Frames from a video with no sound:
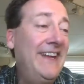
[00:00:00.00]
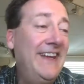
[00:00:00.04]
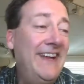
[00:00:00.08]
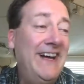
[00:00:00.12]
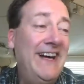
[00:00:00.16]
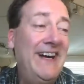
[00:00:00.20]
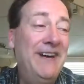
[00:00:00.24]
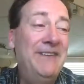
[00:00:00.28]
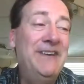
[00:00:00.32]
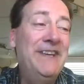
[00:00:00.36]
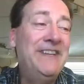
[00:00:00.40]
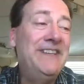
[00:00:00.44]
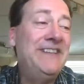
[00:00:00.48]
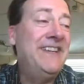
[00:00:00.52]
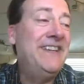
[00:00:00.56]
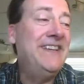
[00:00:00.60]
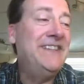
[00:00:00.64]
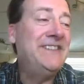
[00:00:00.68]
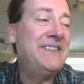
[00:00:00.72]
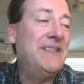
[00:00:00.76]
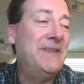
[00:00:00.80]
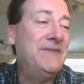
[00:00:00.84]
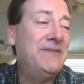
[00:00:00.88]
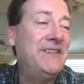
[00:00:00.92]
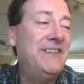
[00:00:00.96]
I'm going to tell you
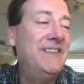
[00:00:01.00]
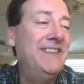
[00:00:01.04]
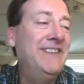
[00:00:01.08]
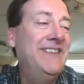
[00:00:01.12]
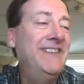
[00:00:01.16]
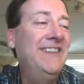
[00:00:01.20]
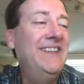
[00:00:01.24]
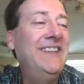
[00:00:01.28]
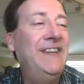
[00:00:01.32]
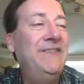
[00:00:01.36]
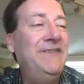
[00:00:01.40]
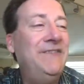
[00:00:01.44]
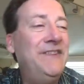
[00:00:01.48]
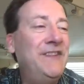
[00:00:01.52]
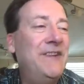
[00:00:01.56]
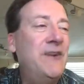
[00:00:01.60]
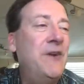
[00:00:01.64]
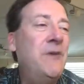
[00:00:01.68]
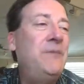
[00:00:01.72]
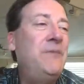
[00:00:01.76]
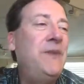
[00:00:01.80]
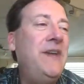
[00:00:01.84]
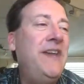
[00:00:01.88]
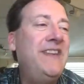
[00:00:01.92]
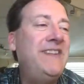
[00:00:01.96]
something. If you
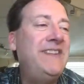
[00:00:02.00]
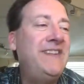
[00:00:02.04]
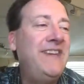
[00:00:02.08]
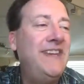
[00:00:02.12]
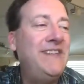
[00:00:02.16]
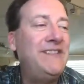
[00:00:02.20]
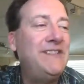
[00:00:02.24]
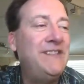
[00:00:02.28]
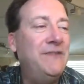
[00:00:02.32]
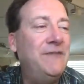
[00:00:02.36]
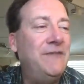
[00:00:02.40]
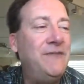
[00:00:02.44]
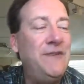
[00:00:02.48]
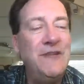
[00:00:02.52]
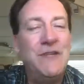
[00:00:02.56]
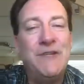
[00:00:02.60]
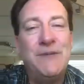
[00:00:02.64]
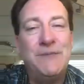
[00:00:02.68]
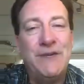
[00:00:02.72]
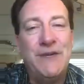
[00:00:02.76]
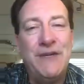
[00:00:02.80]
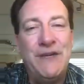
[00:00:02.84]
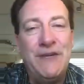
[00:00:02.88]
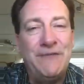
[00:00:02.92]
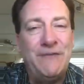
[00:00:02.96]
don't pay attention, feel the
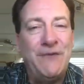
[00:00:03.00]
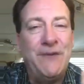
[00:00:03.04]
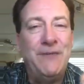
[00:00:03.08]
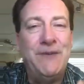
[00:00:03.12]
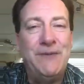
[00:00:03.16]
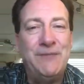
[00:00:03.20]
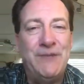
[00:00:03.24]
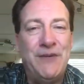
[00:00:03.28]
burn from the